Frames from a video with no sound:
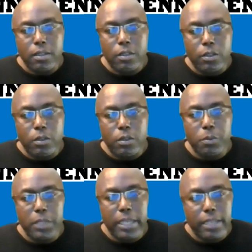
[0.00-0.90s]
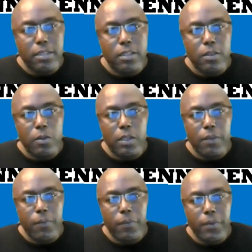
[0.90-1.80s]
to be executed.
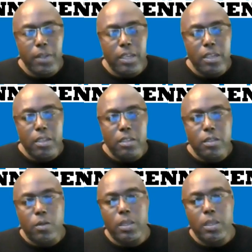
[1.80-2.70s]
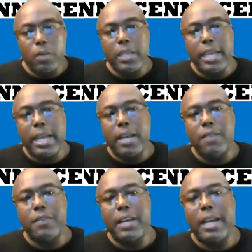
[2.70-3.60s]
So here we
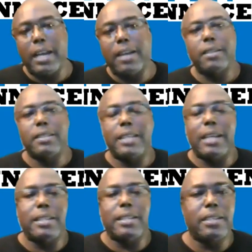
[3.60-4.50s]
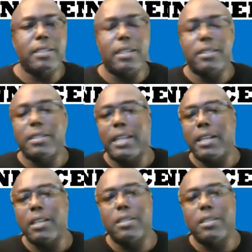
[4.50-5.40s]
have that
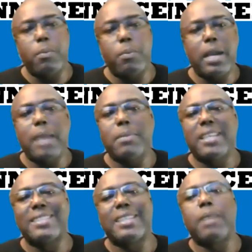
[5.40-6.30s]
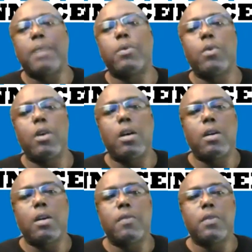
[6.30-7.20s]
is a prime example
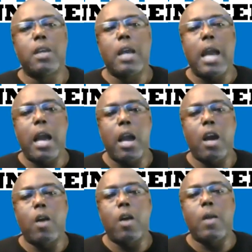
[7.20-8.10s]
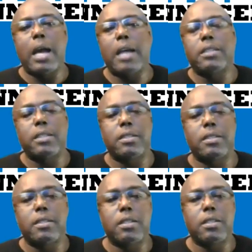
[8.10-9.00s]
of how our
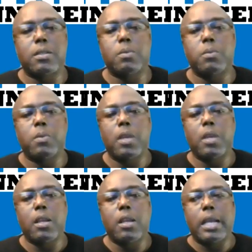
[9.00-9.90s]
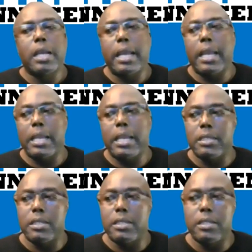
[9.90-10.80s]
justice system
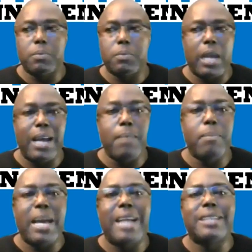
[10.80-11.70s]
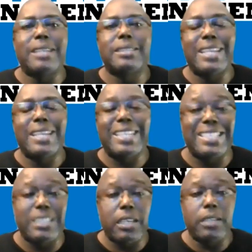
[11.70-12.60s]
is unbalanced and
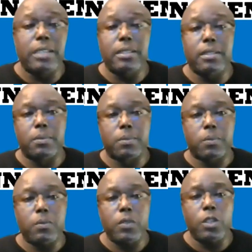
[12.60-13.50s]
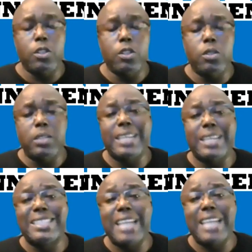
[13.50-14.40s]
unjust. To take a
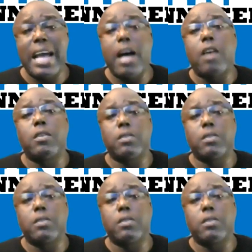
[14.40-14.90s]
child